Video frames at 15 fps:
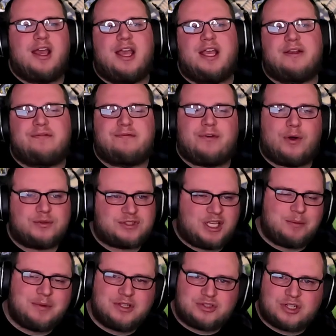a false
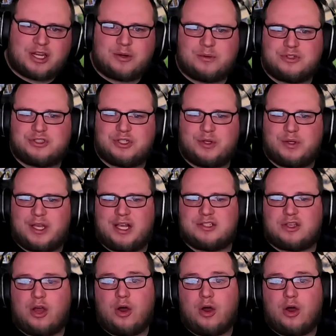image. I don't want to show you guys,